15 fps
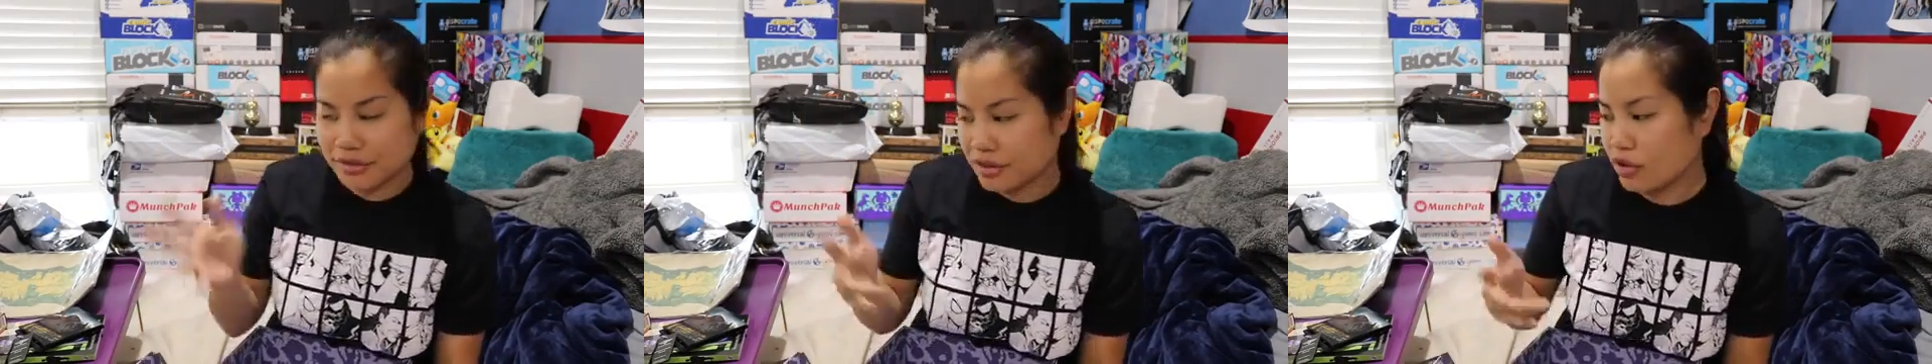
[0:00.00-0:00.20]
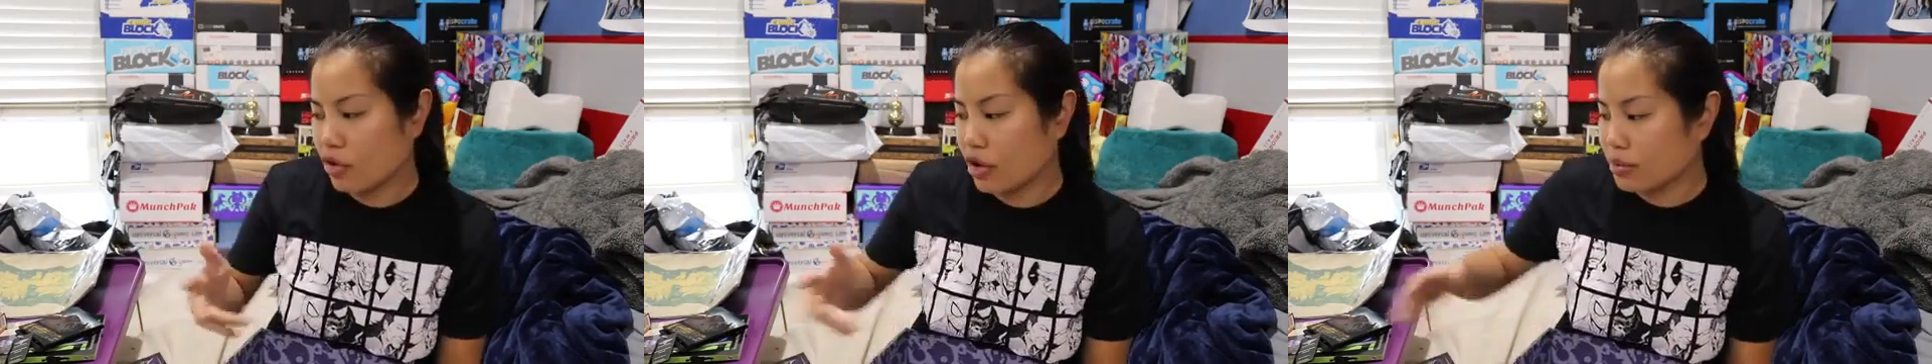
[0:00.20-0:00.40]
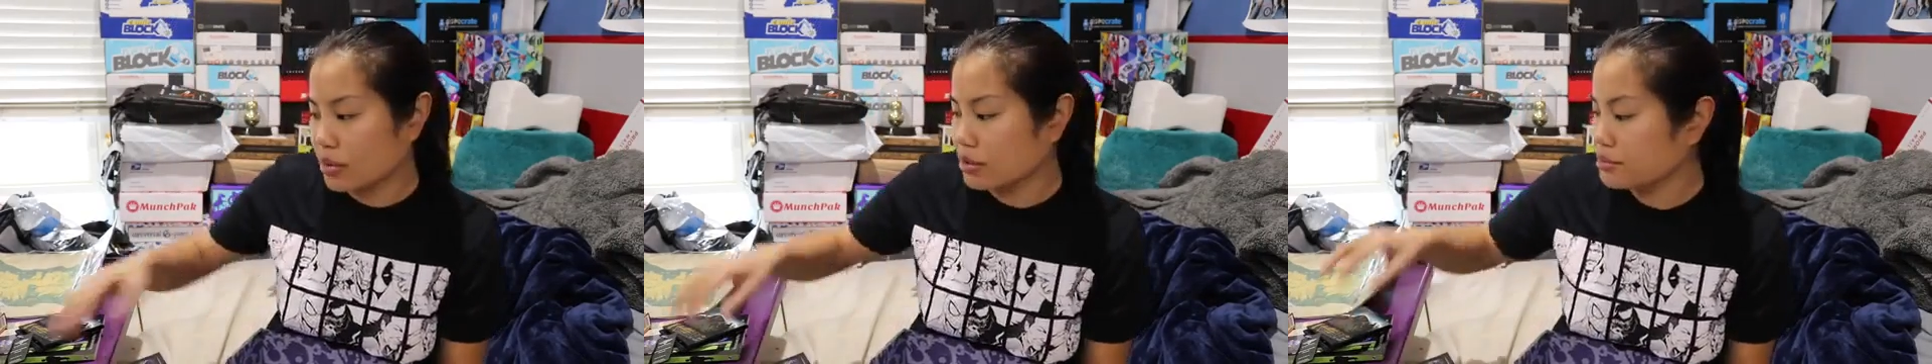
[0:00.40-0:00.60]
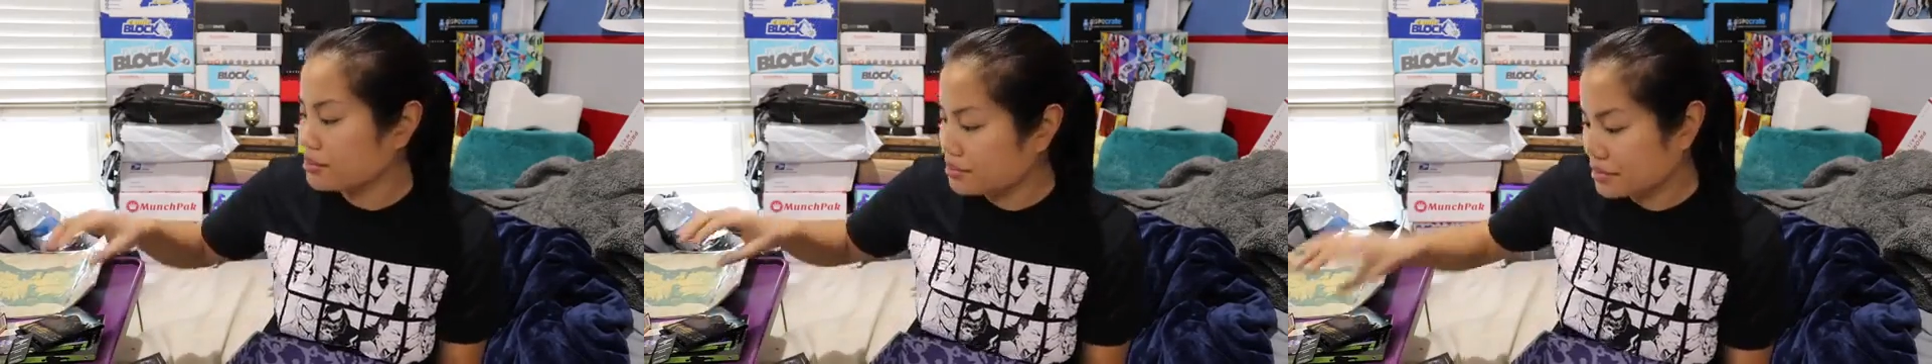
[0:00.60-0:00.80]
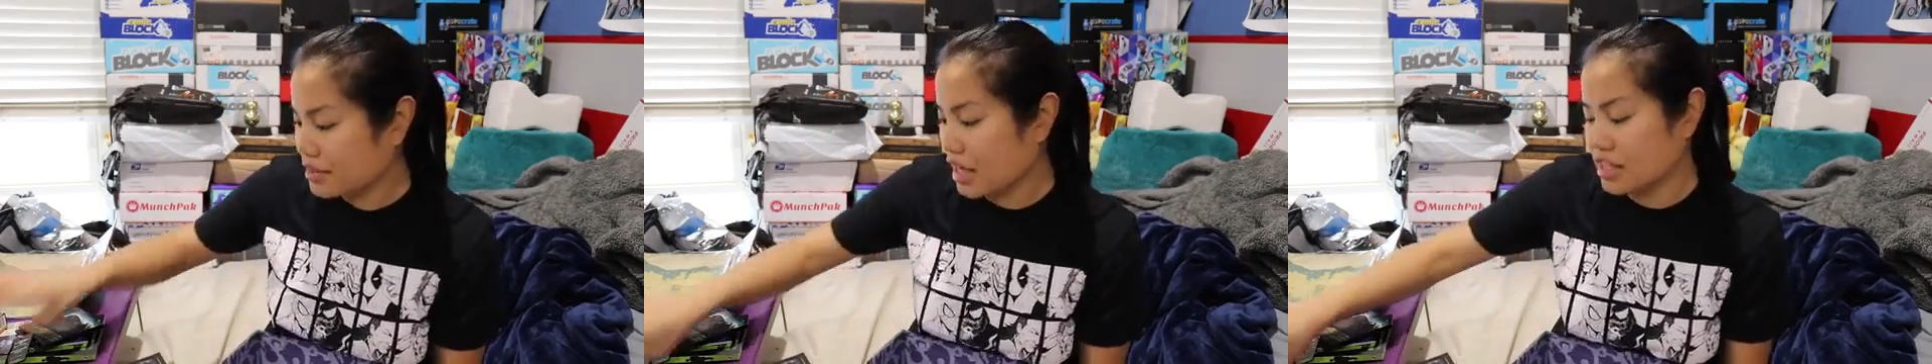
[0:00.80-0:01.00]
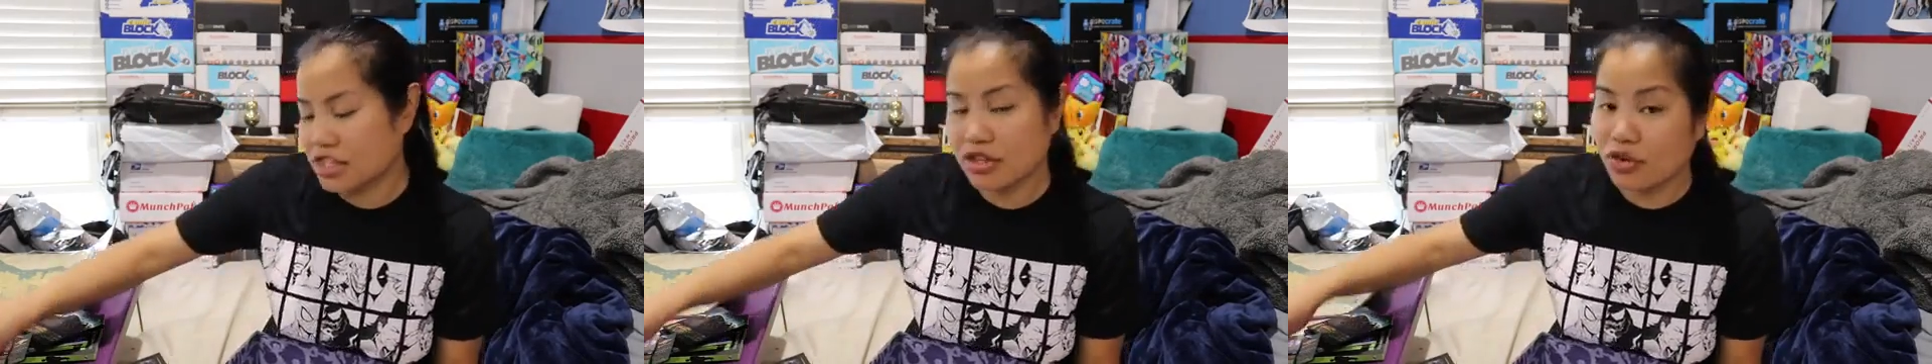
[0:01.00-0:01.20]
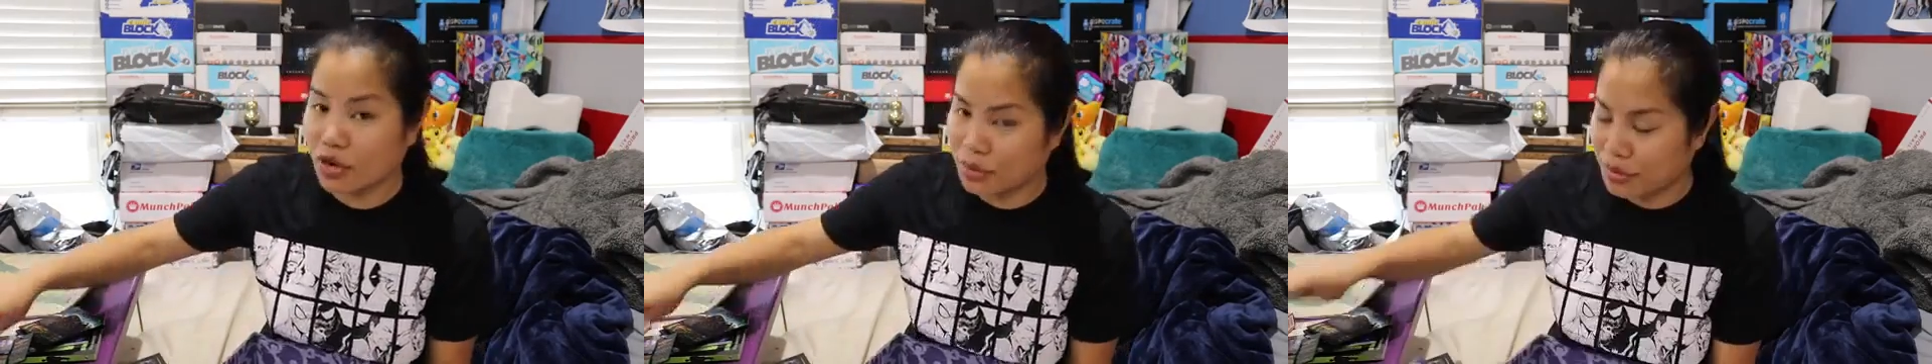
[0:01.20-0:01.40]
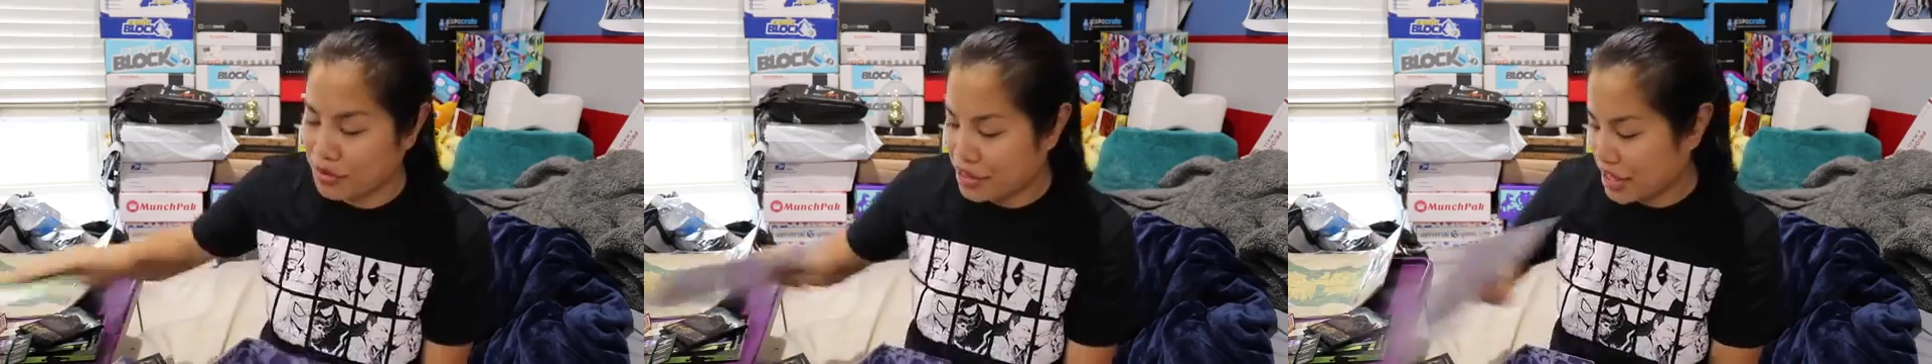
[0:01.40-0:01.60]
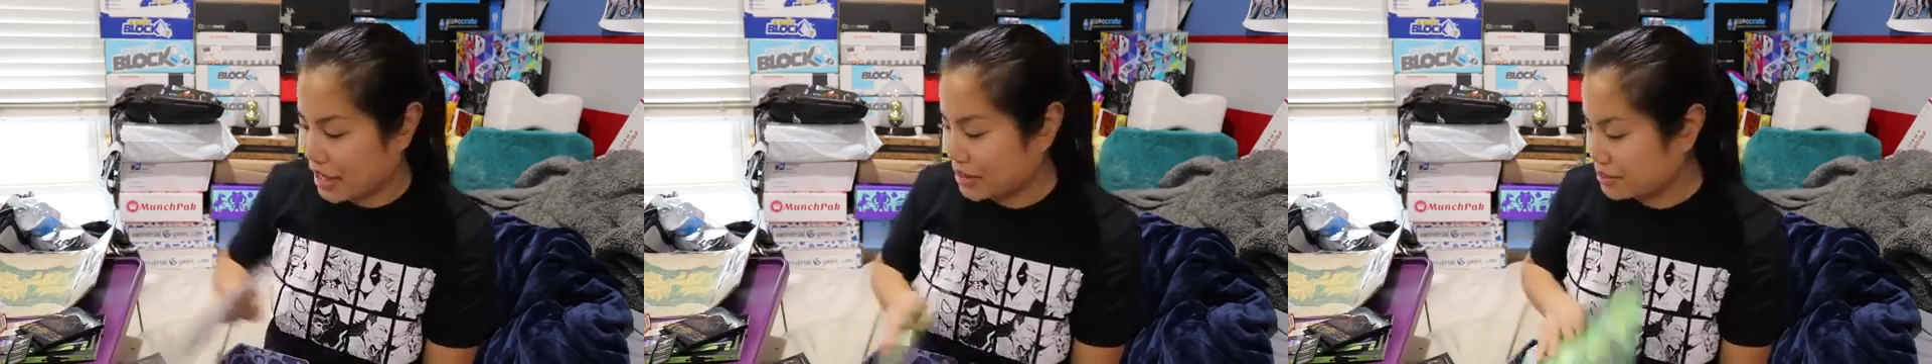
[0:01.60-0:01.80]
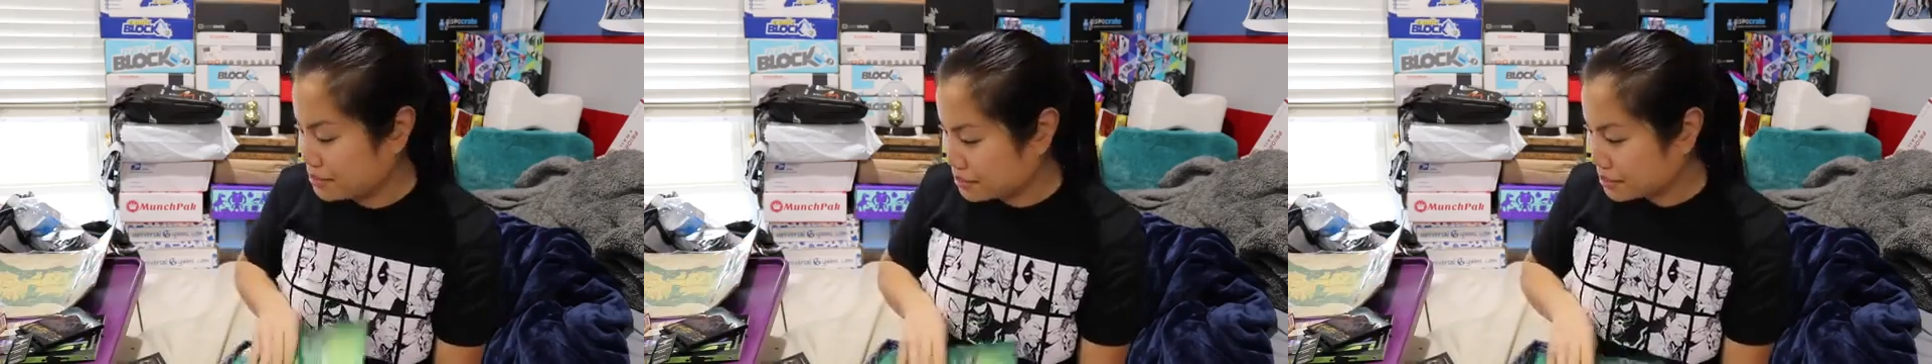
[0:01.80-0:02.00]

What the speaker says: Normal. That's a normal thing.